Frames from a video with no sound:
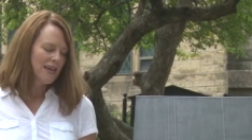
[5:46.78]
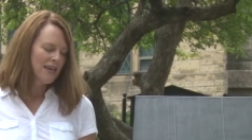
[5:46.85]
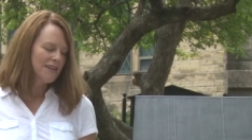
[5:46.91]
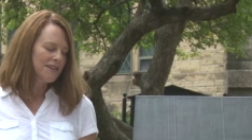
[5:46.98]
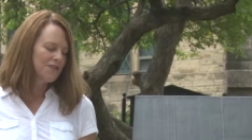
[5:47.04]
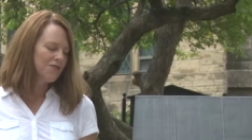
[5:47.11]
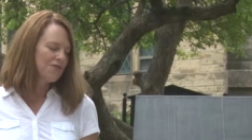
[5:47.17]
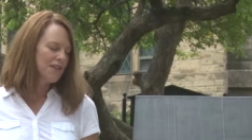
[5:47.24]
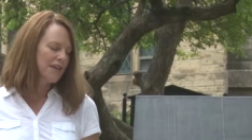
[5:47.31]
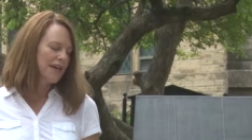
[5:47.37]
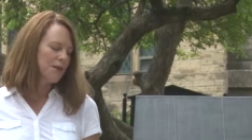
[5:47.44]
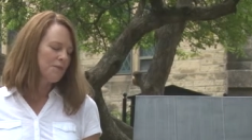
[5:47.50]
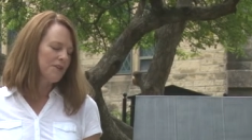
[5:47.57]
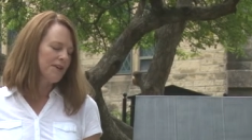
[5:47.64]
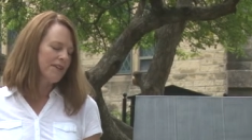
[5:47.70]
A little free
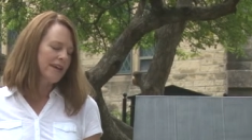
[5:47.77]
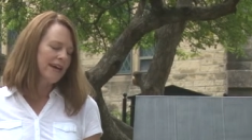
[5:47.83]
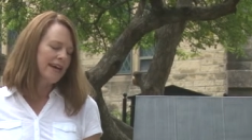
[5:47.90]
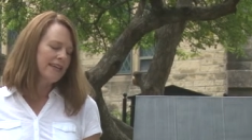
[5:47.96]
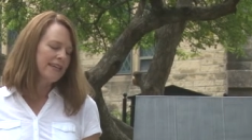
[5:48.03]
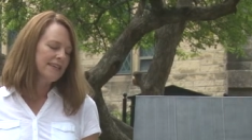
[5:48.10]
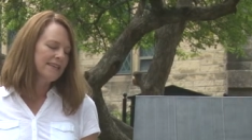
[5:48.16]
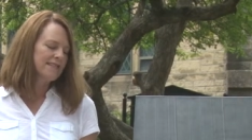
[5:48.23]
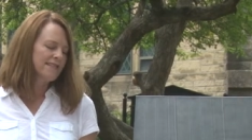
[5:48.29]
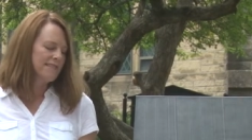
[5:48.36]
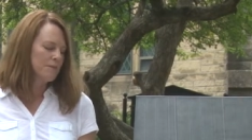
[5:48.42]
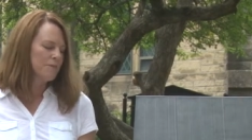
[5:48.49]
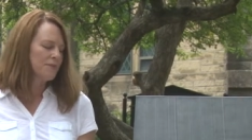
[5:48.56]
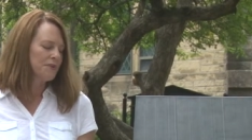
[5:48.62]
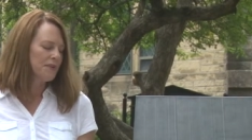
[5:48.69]
library. The idea is
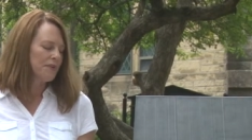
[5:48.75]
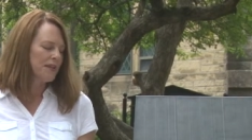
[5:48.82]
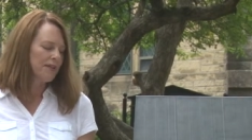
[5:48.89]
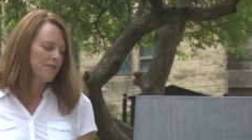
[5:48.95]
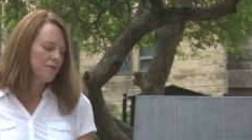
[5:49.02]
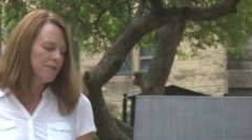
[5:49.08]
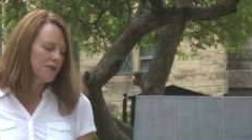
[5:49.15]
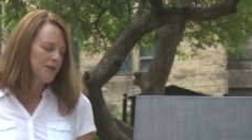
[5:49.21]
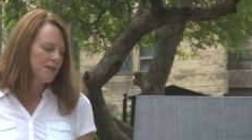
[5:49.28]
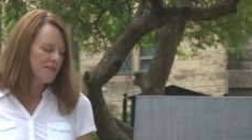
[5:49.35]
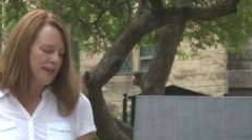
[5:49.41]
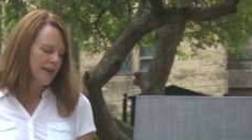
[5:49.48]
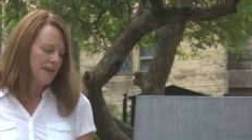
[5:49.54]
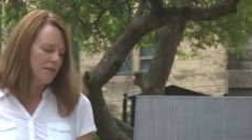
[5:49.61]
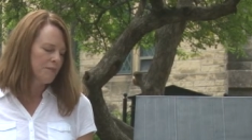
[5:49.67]
simple leave a book,
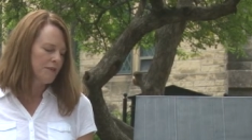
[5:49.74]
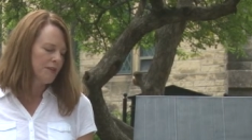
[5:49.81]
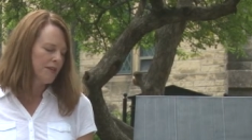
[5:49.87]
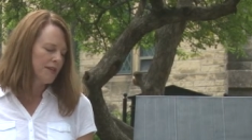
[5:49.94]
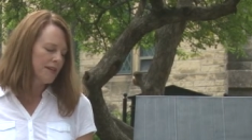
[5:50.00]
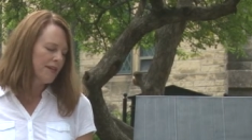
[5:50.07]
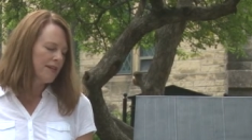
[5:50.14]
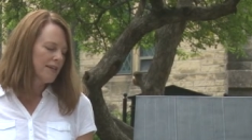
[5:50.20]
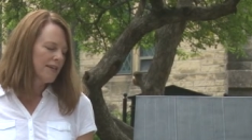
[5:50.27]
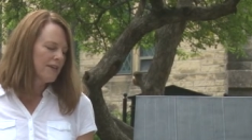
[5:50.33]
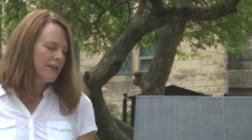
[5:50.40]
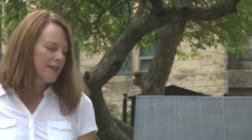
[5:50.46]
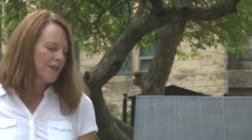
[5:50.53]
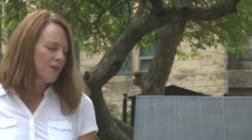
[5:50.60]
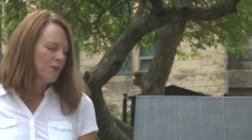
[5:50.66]
take a book.
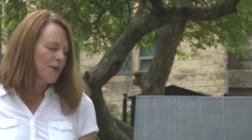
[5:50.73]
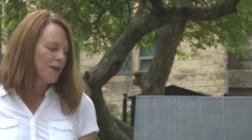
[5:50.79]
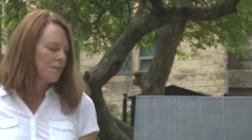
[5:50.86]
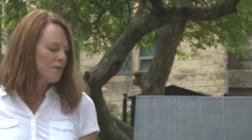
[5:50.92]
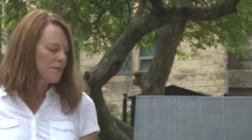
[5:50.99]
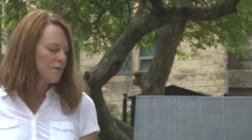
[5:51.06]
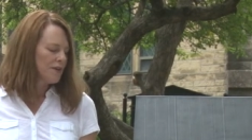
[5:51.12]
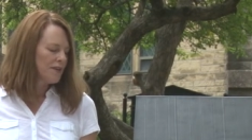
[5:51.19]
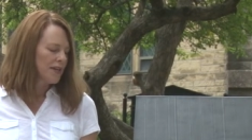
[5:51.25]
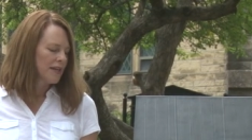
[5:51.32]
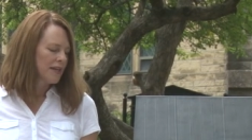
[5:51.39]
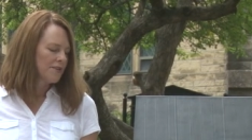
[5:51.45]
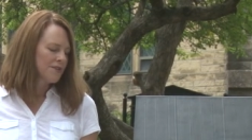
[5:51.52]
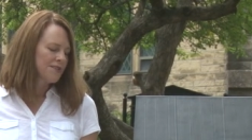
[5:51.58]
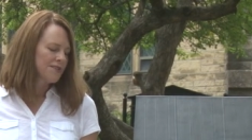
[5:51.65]
We are promoting
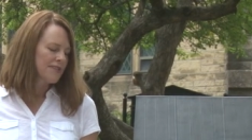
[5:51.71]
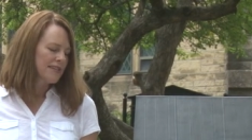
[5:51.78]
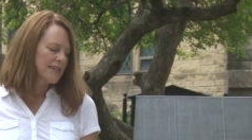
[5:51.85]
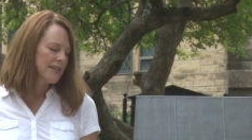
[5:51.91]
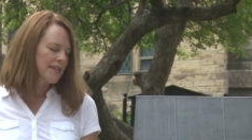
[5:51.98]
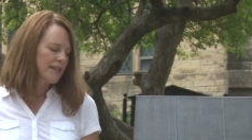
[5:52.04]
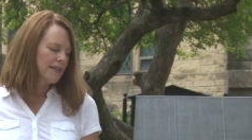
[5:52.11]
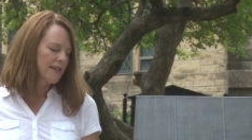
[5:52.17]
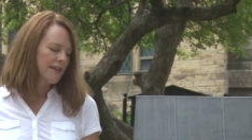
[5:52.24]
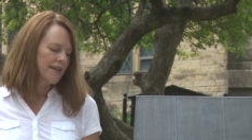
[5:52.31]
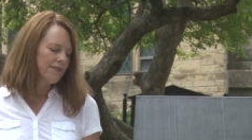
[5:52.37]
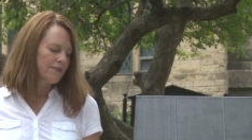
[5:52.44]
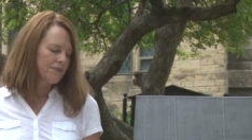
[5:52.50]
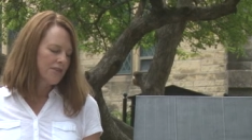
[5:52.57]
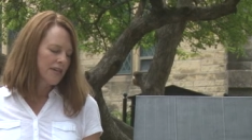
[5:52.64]
literacy and the
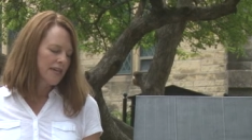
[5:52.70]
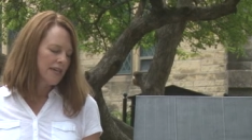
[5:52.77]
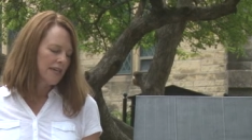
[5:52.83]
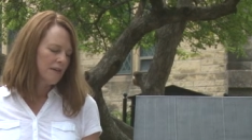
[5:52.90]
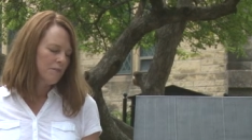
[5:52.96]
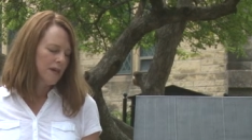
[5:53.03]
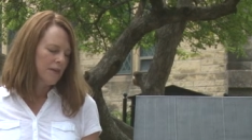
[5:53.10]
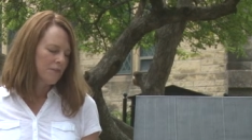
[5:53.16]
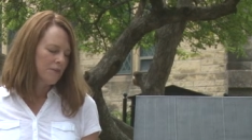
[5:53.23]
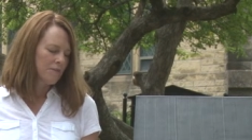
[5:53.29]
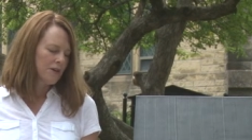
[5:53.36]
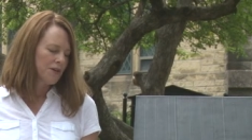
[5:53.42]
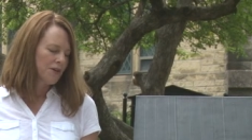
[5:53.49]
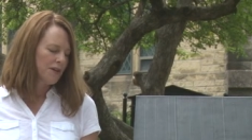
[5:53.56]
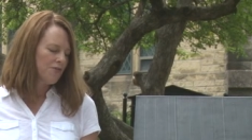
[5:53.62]
love of reading by
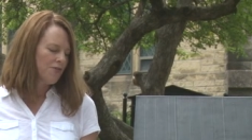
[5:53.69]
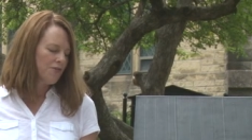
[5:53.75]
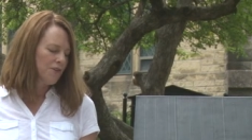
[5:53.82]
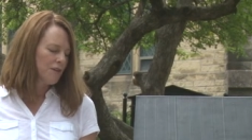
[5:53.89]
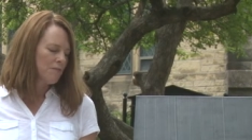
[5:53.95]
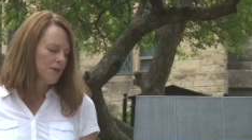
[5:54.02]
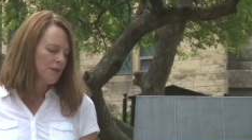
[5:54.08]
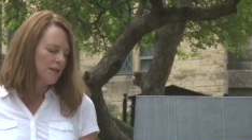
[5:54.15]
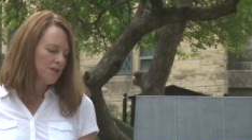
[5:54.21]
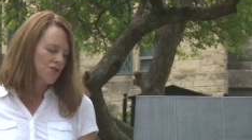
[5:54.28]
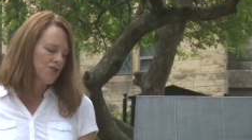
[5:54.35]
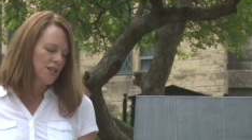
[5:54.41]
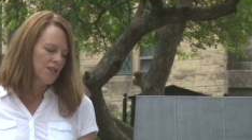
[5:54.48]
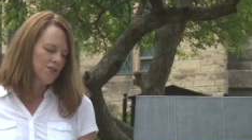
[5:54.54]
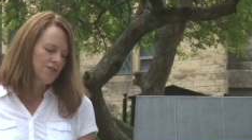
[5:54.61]
promoting free book
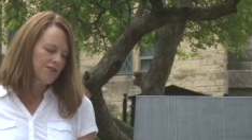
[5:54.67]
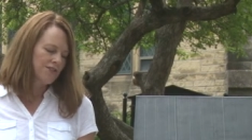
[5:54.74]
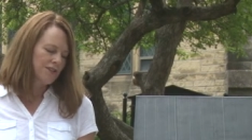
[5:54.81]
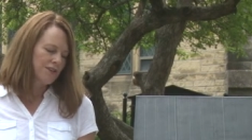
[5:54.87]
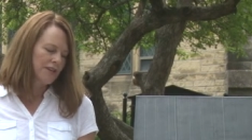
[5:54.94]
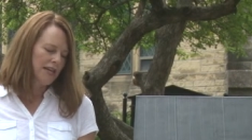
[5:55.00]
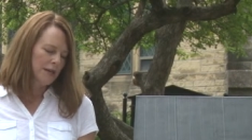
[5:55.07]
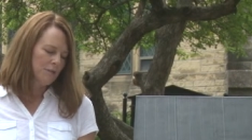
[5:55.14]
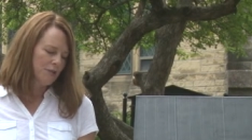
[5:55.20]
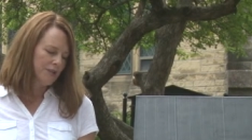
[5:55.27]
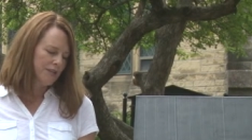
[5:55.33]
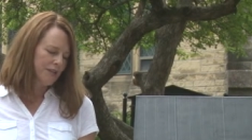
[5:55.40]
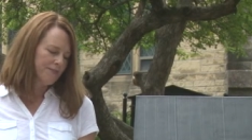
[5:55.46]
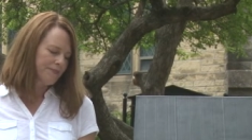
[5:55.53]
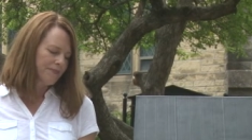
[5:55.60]
exchanges in our
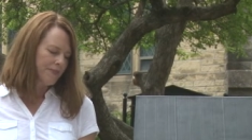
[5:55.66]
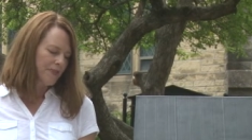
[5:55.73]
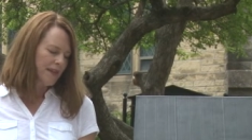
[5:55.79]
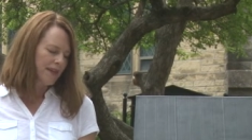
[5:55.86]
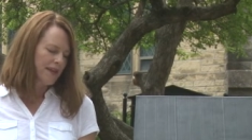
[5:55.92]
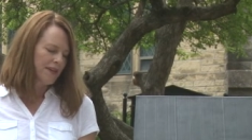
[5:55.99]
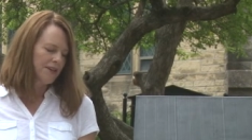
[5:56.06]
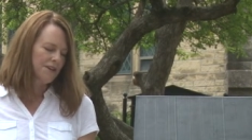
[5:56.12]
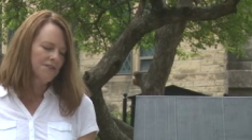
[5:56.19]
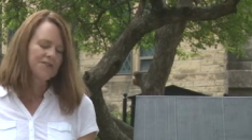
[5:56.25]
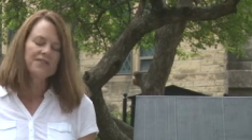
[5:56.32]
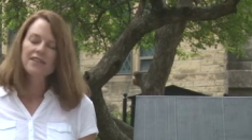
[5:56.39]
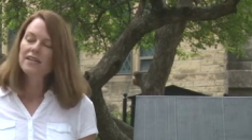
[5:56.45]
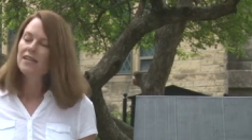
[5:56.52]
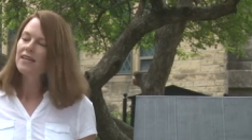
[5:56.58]
neighborhood, in our
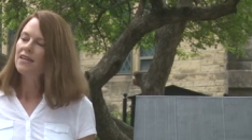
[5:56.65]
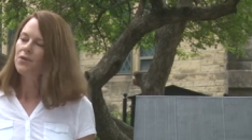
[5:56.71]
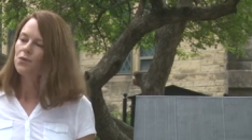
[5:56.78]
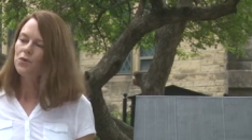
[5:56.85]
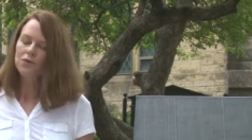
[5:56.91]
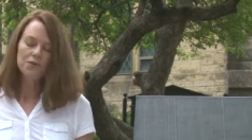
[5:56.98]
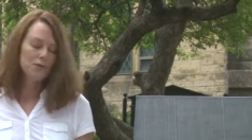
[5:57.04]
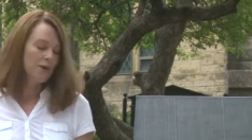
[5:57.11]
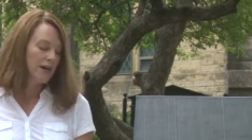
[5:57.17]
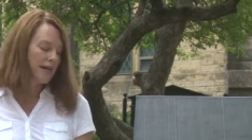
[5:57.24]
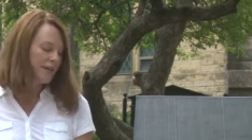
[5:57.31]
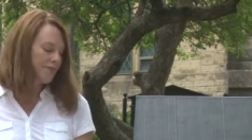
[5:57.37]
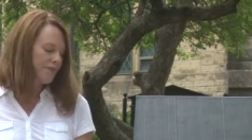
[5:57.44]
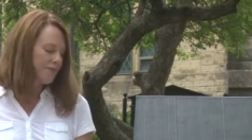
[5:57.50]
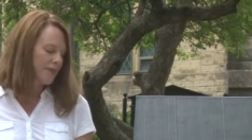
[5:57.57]
city, and
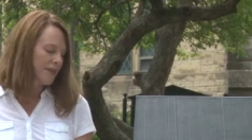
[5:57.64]
worldwide.